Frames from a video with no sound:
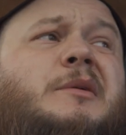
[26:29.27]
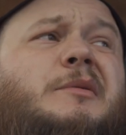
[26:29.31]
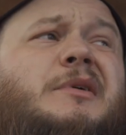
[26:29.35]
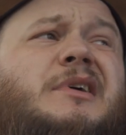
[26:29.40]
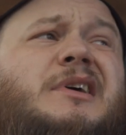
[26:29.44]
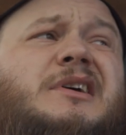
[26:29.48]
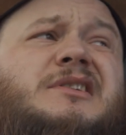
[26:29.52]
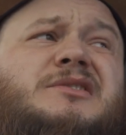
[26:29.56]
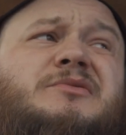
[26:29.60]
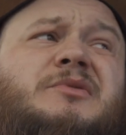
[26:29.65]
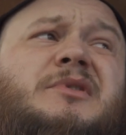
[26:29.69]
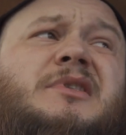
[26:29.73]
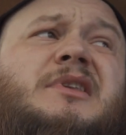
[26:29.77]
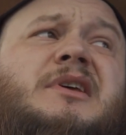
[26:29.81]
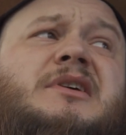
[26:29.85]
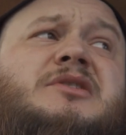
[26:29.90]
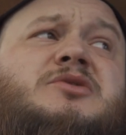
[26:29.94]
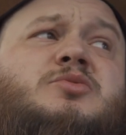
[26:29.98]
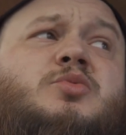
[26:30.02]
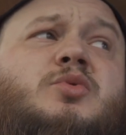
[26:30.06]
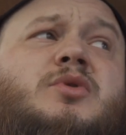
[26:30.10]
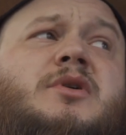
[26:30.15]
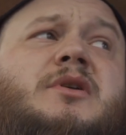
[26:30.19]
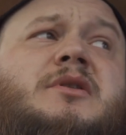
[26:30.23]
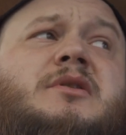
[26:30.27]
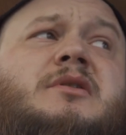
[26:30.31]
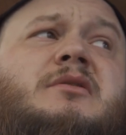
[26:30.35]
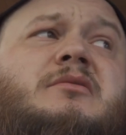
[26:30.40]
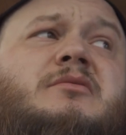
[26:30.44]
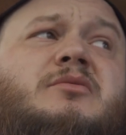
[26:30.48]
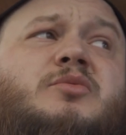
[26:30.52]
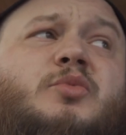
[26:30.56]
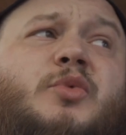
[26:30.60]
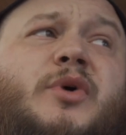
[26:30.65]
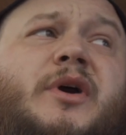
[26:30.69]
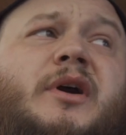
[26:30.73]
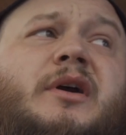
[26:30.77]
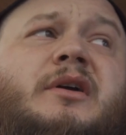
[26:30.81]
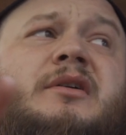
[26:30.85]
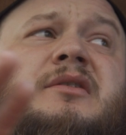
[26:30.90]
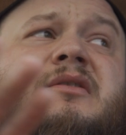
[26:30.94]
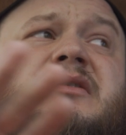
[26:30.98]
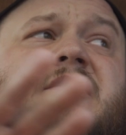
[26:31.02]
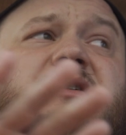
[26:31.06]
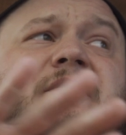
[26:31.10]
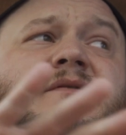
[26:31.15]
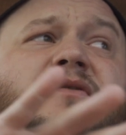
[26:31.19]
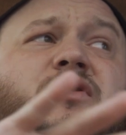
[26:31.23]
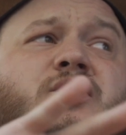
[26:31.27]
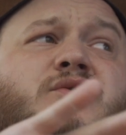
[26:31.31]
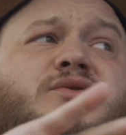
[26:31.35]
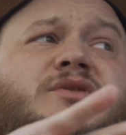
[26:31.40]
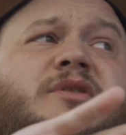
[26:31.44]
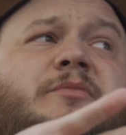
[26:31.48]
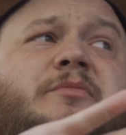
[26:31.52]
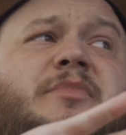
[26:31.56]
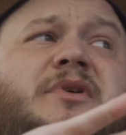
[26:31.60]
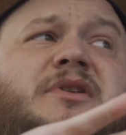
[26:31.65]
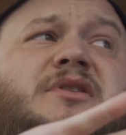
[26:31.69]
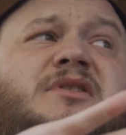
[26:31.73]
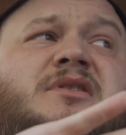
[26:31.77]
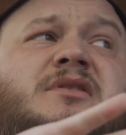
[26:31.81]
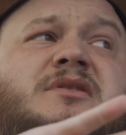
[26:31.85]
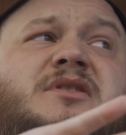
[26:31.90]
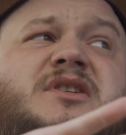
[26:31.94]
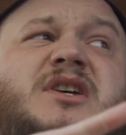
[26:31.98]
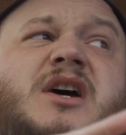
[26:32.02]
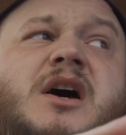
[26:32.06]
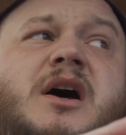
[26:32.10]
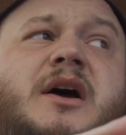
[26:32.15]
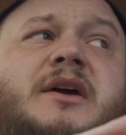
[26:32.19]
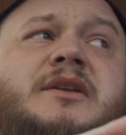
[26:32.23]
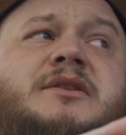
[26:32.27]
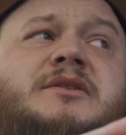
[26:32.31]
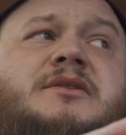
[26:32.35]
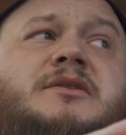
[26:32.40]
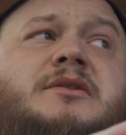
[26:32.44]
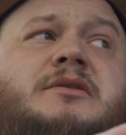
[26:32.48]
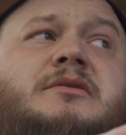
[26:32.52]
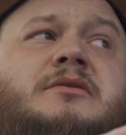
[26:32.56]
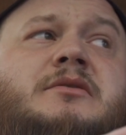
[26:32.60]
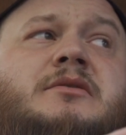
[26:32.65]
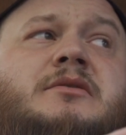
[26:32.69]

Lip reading: because with this one, where the view is a bit tight,